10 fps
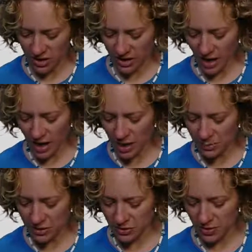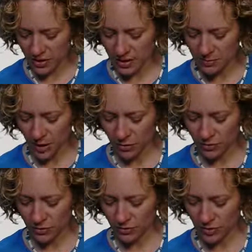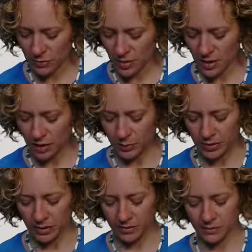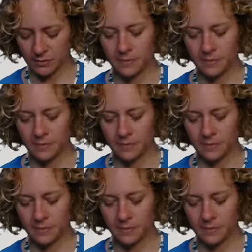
an arbitrary amount of EPR pairs.